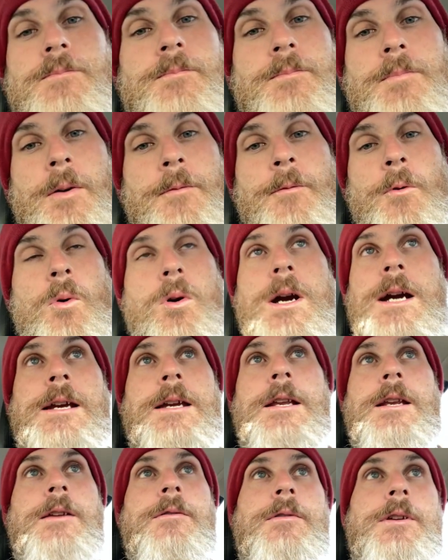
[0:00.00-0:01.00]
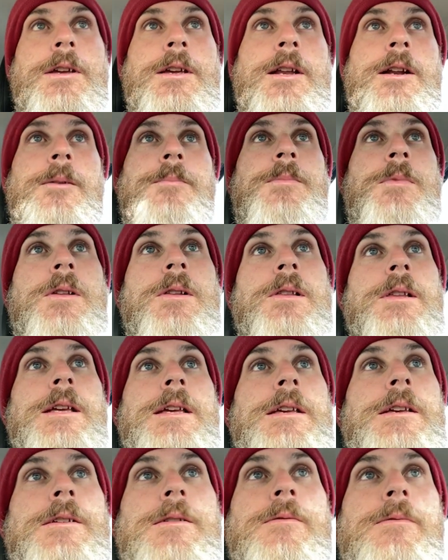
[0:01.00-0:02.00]
before I can even get up to
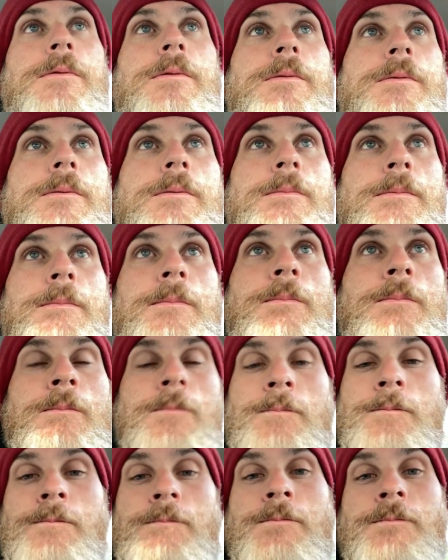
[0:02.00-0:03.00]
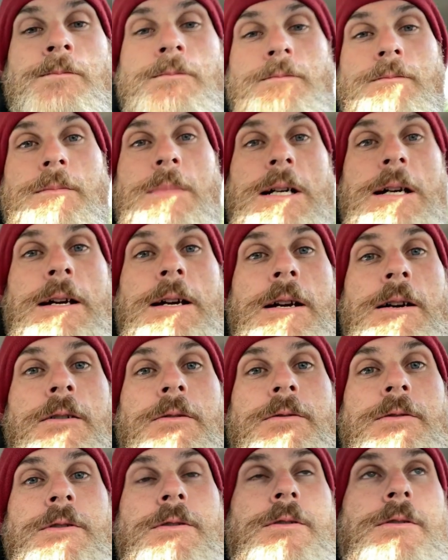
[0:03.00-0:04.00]
leave my
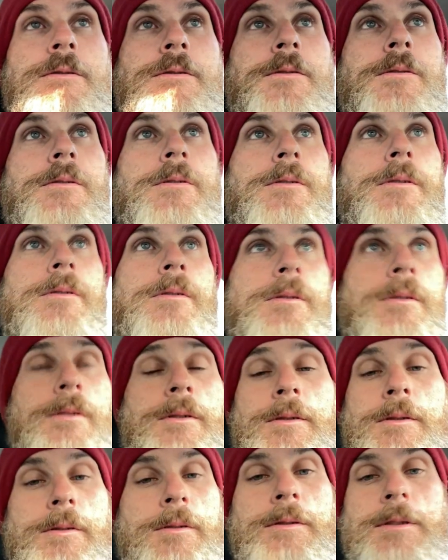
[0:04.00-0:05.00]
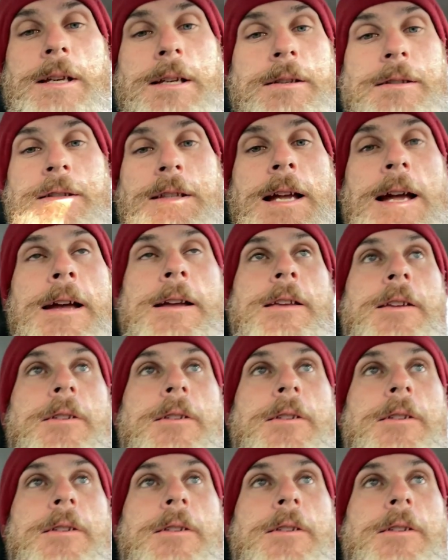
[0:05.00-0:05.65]
house, they stack